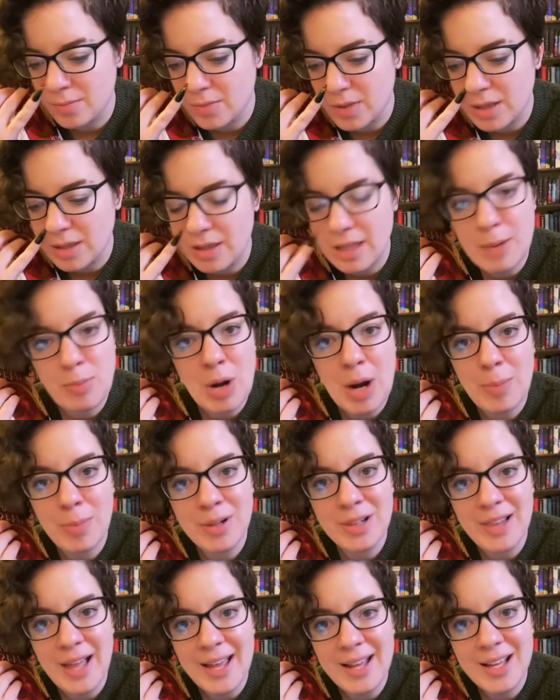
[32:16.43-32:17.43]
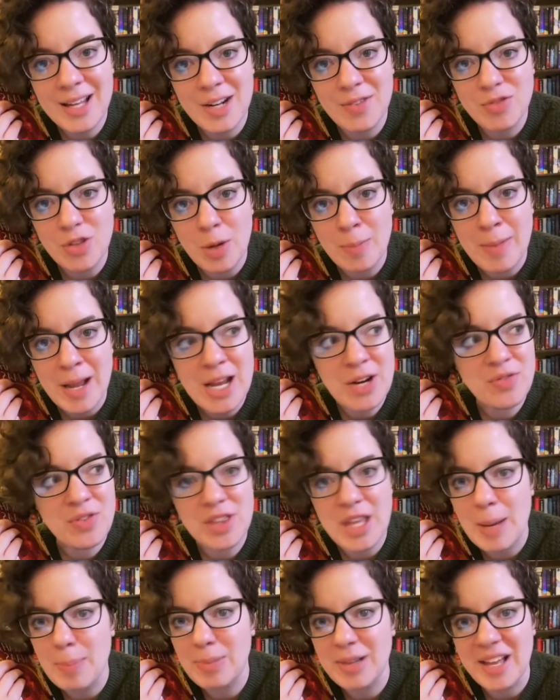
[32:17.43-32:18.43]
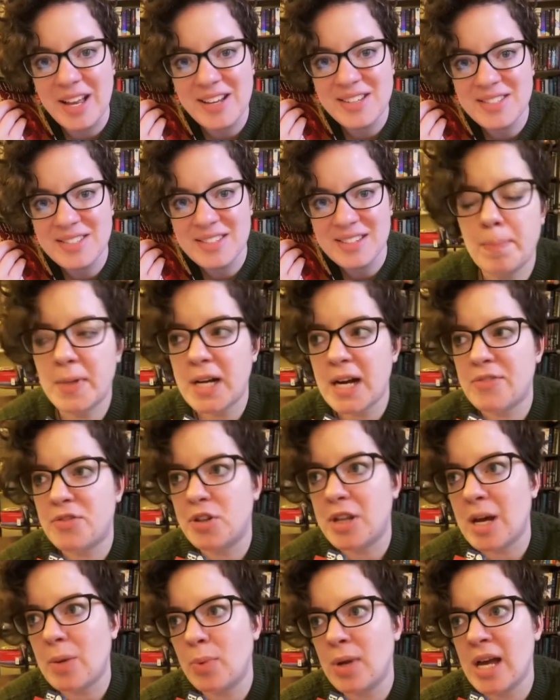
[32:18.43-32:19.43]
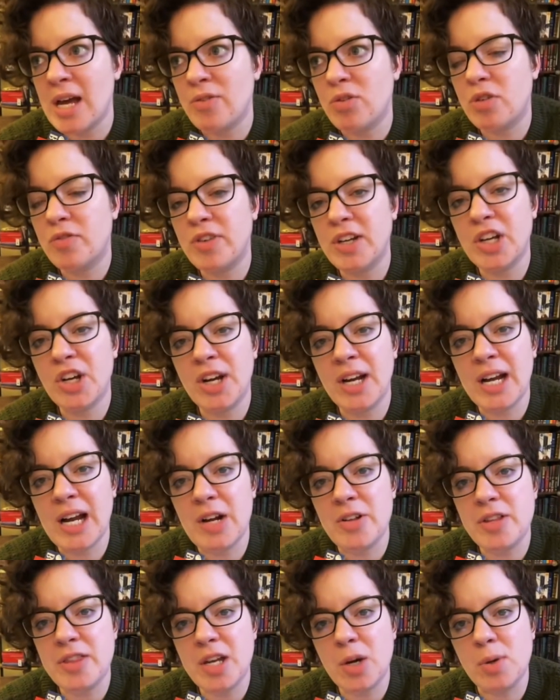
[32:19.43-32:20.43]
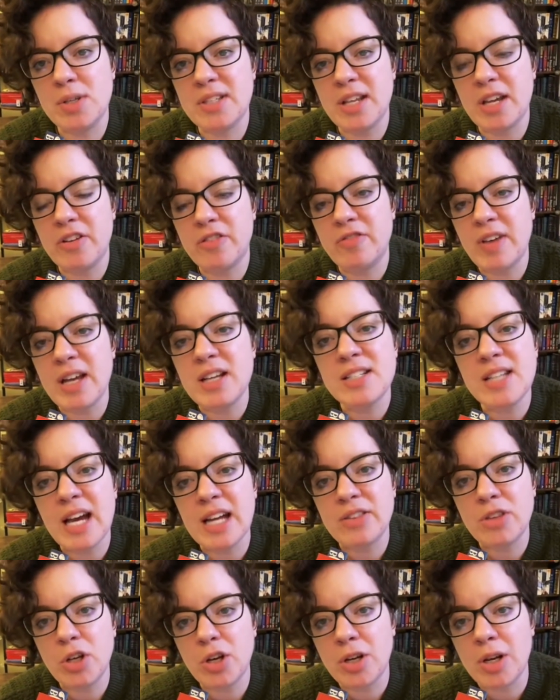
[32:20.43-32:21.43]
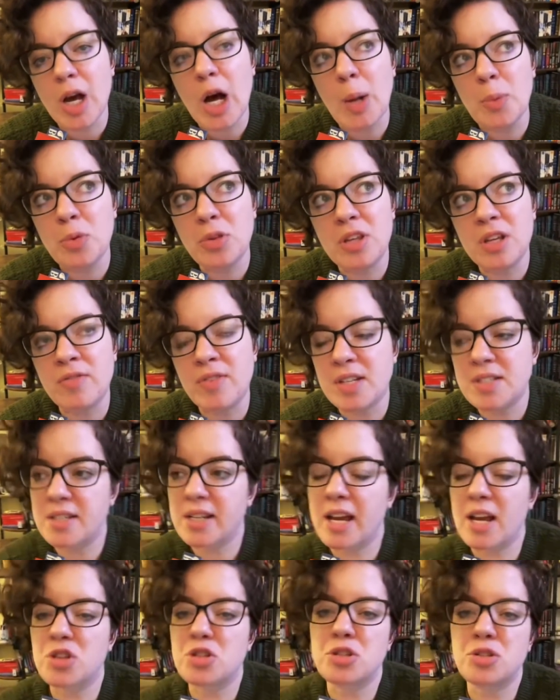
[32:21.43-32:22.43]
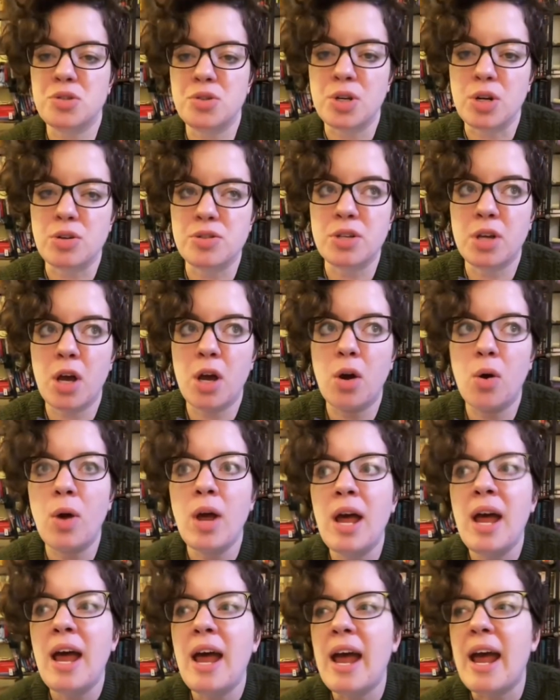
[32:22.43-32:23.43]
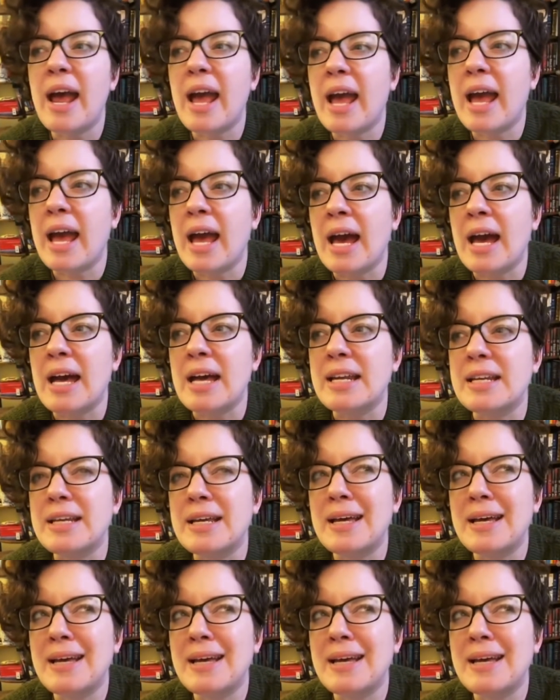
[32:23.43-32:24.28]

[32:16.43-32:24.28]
they probably like it if they're made for that place. But after that, we have her figuring out that there was like Fae Tech that could have helped with the investigation two years ago, and